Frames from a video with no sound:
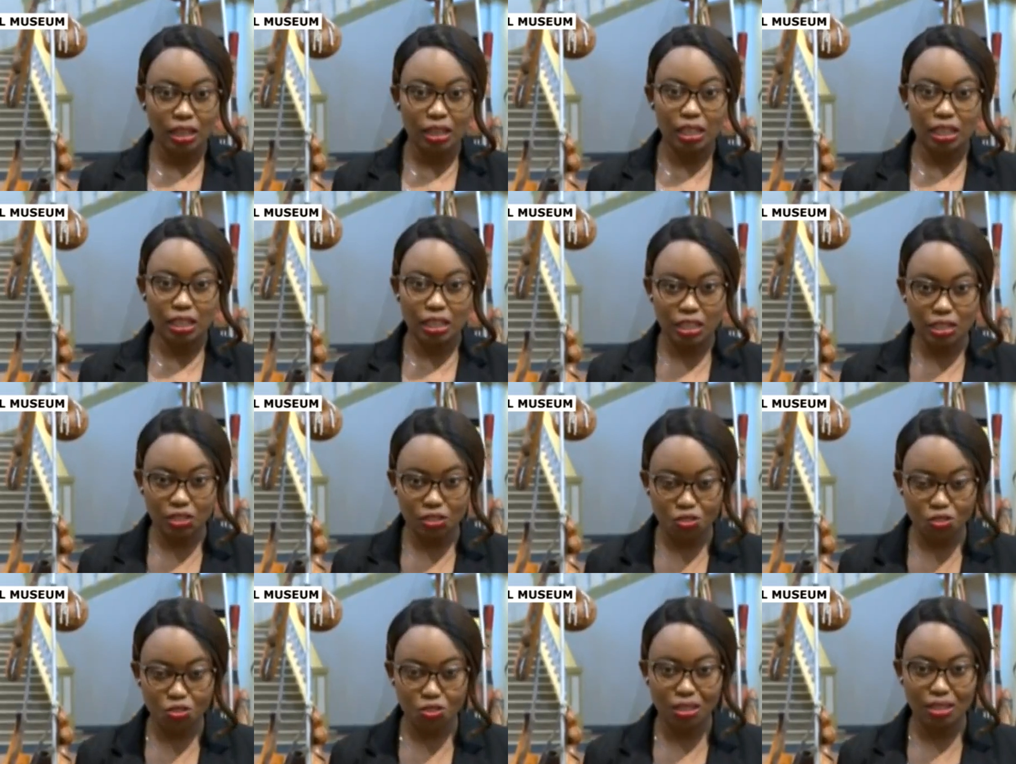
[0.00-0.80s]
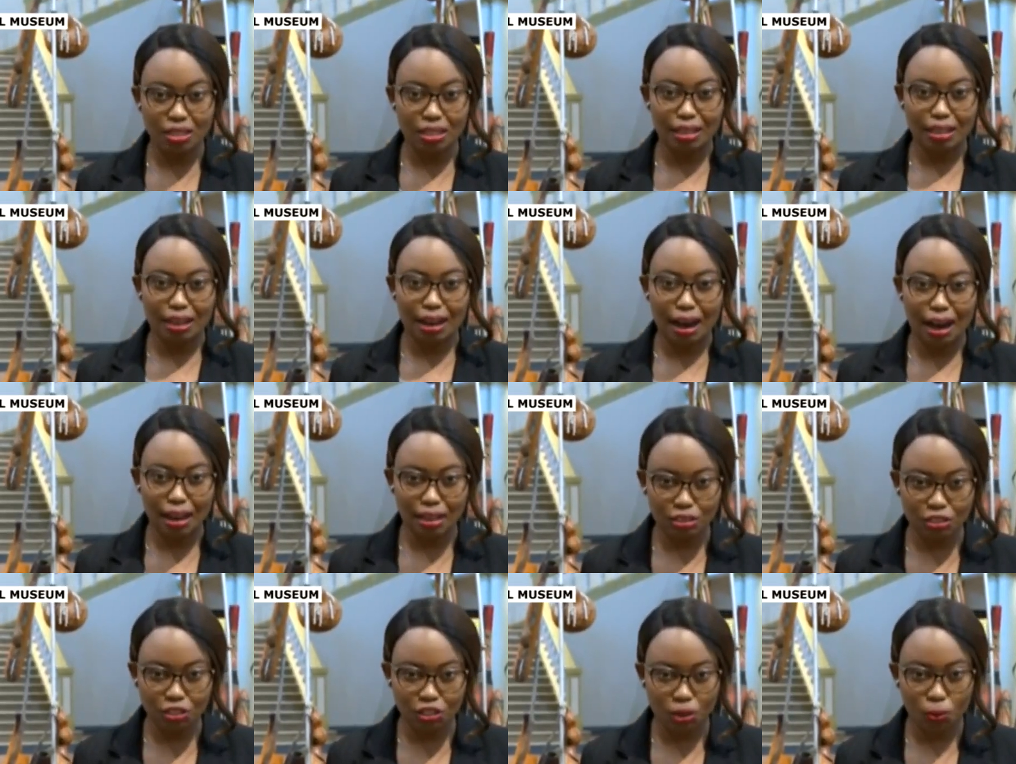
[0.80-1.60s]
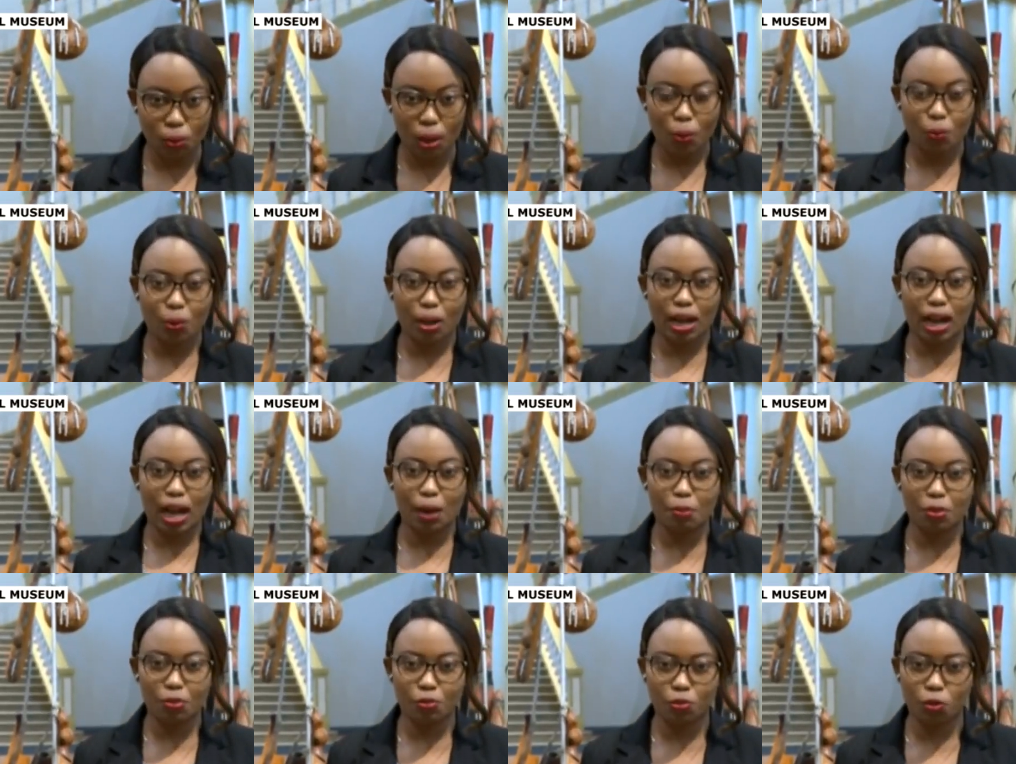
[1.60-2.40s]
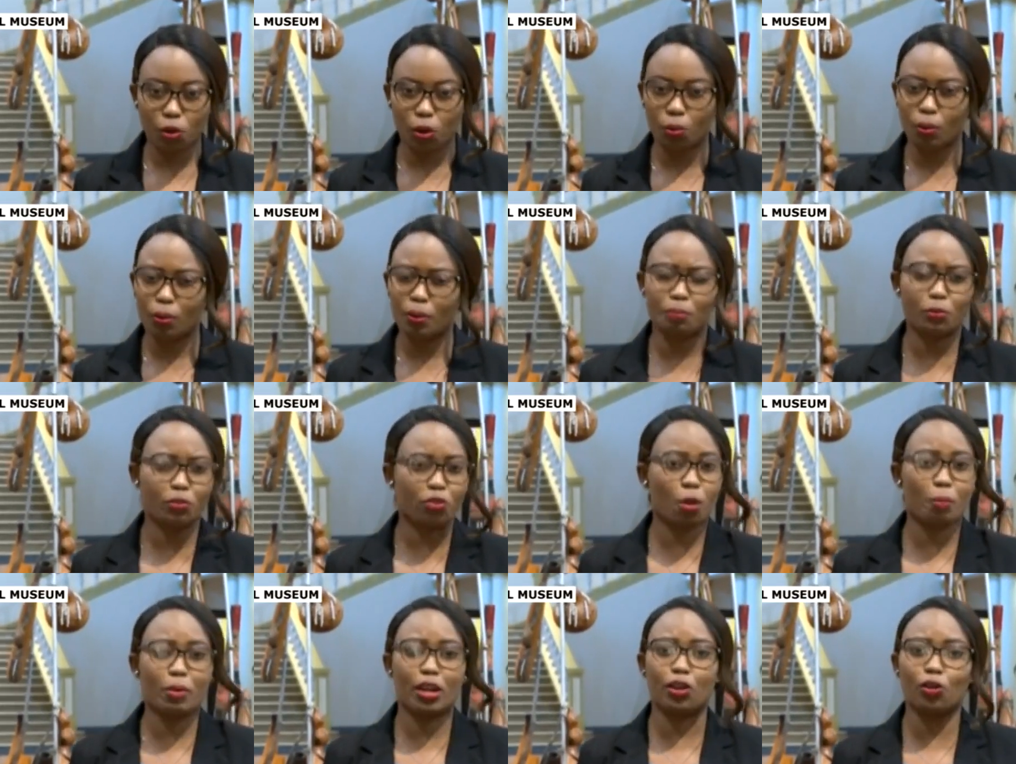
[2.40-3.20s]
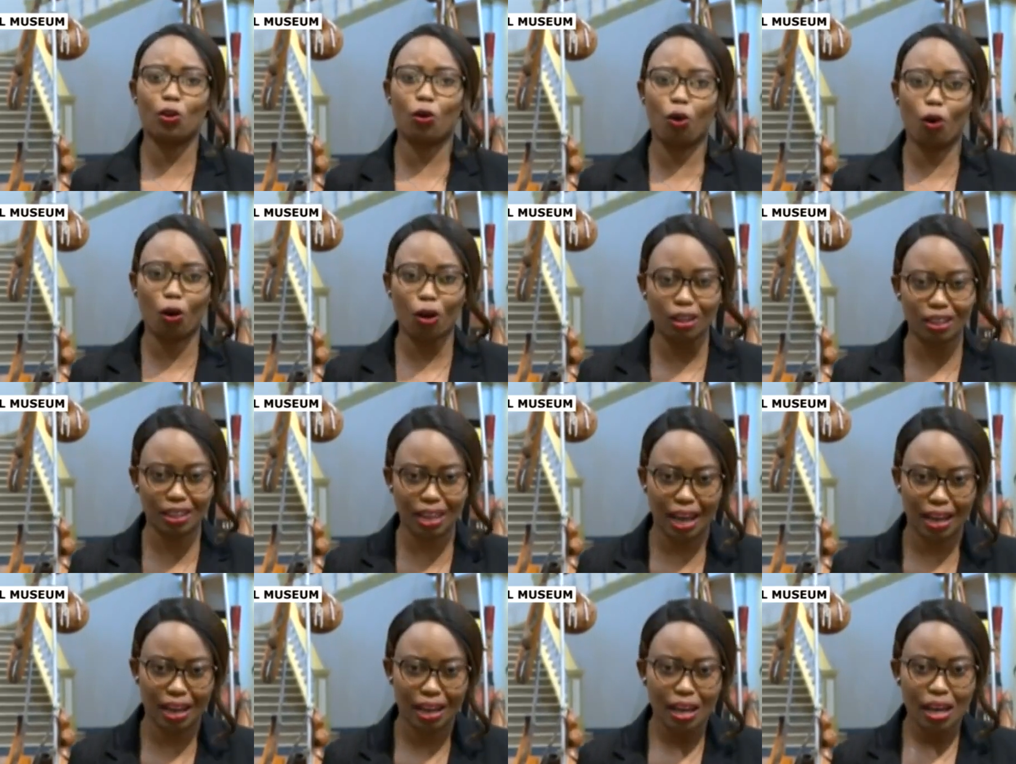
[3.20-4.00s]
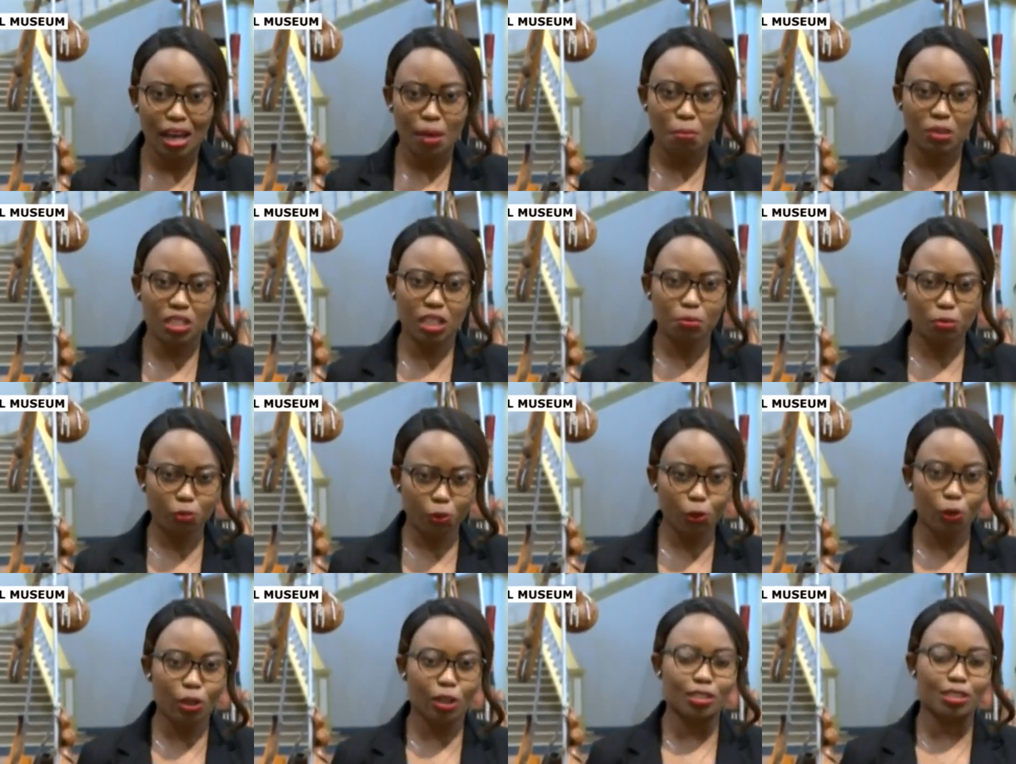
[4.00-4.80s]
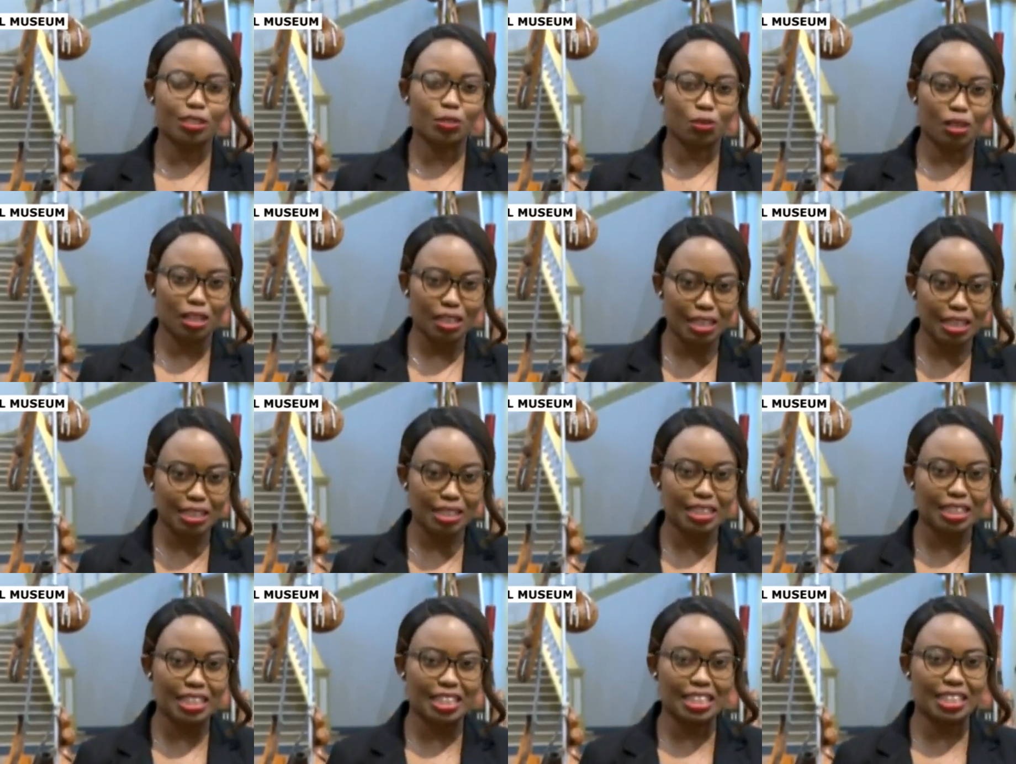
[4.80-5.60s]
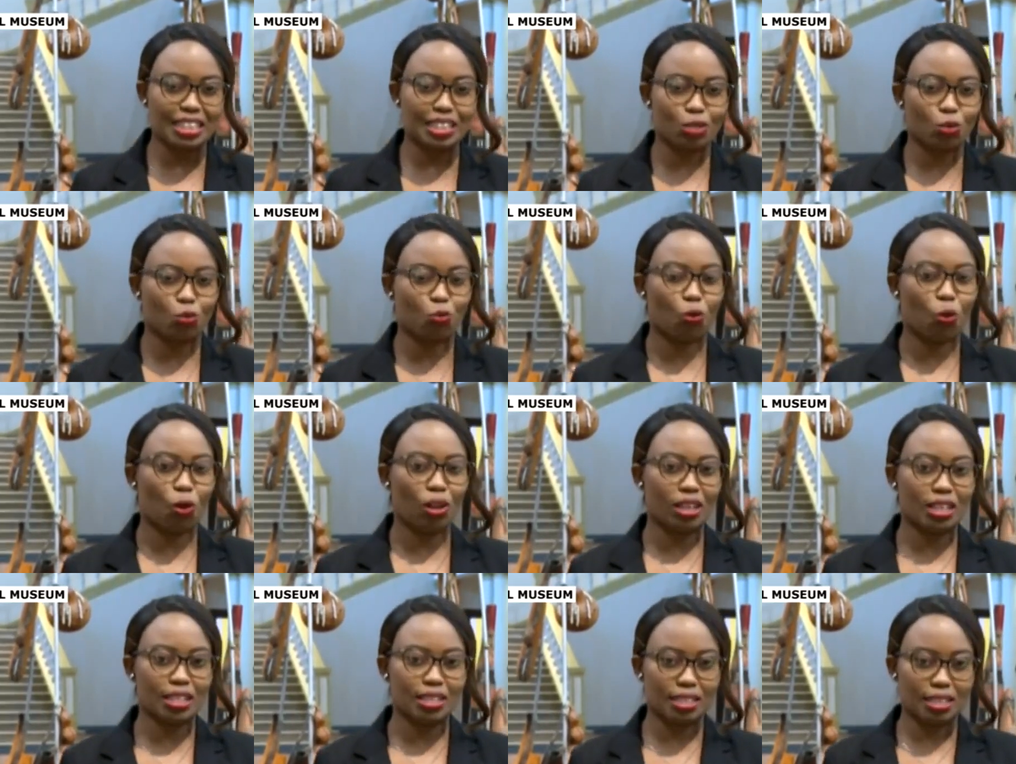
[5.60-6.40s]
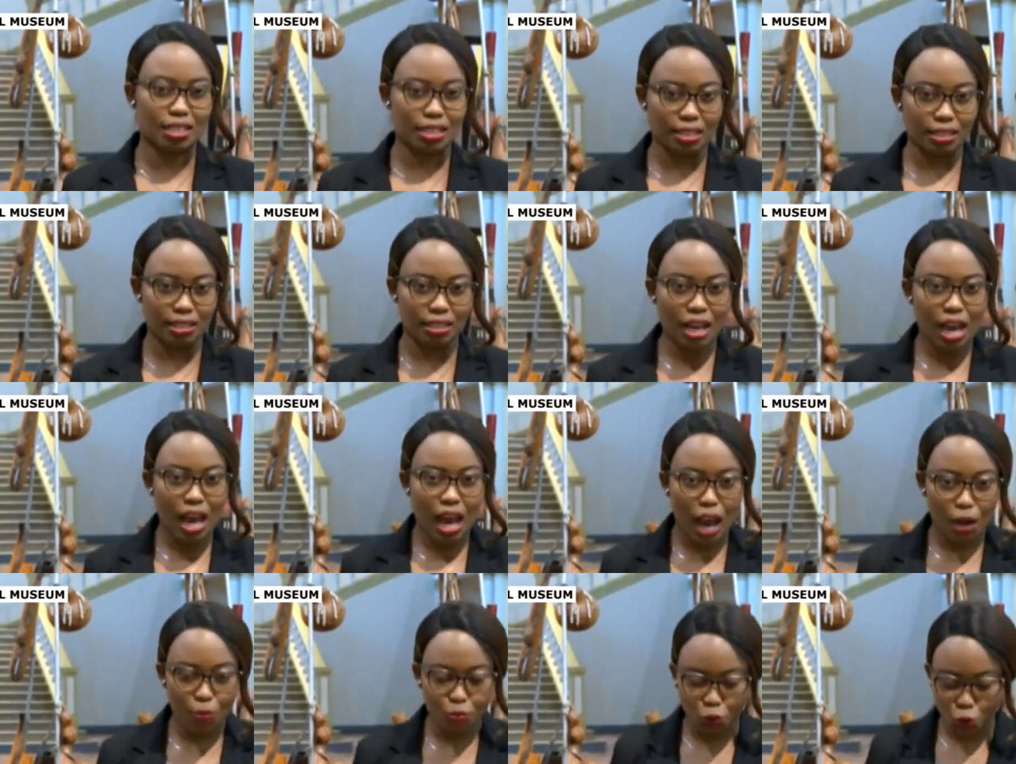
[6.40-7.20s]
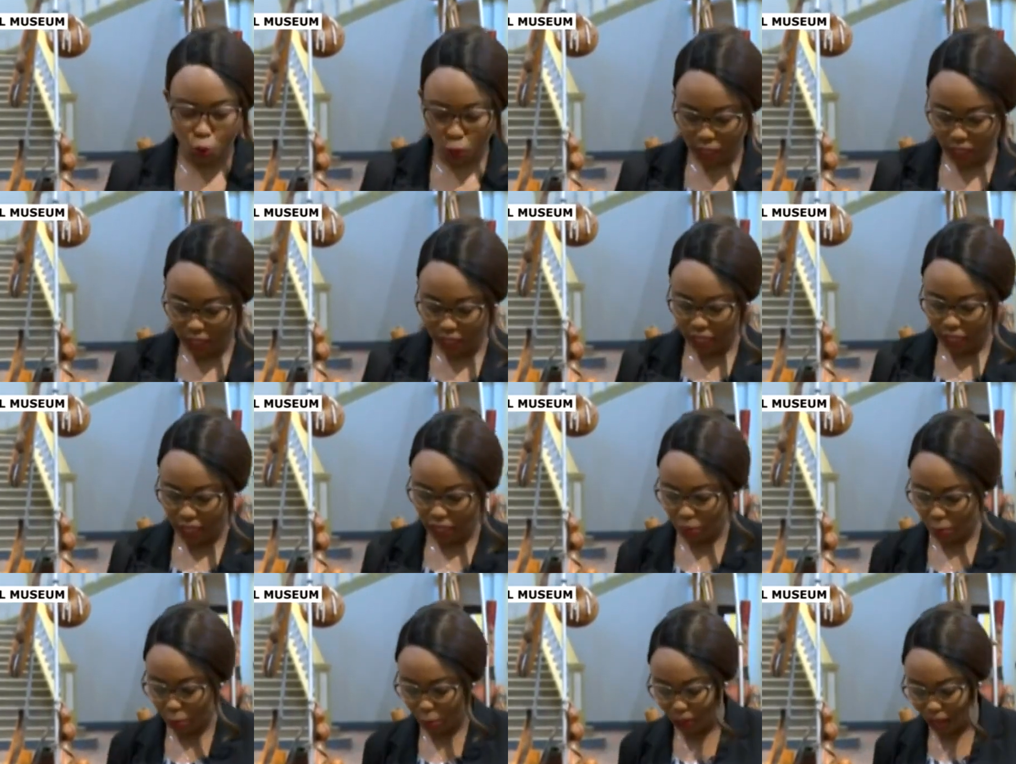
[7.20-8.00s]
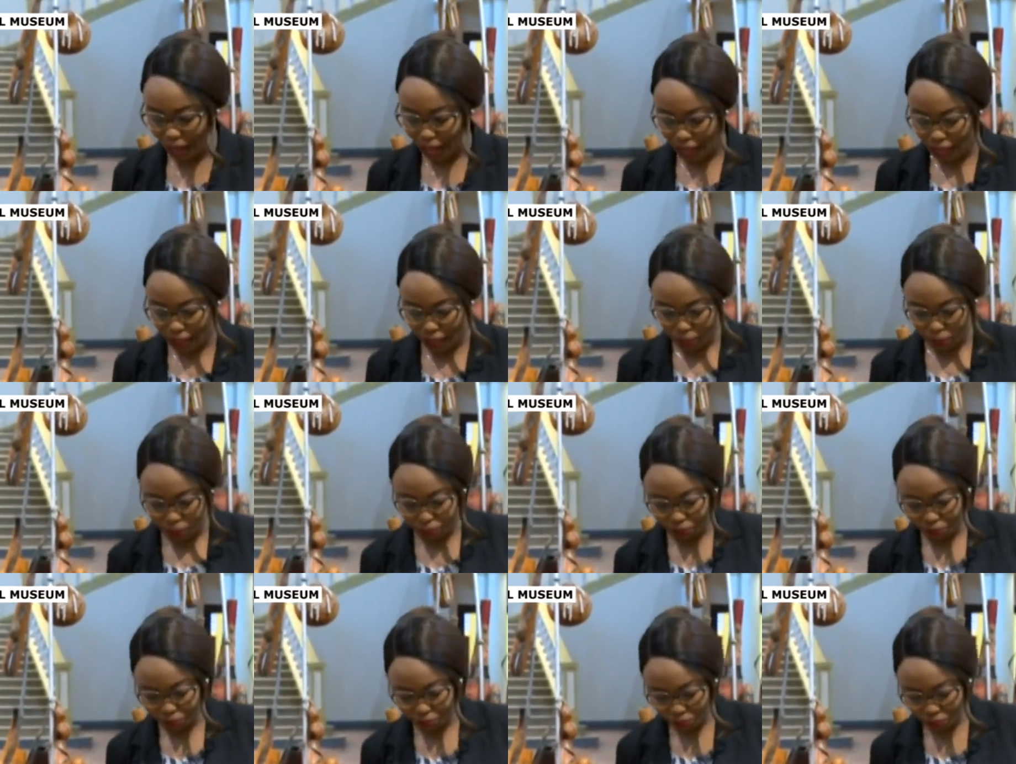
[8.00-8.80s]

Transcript: the history, the culture, where we're coming from, from and all that. But just before we get into the nitty gritties of all these things, I'm joined in by.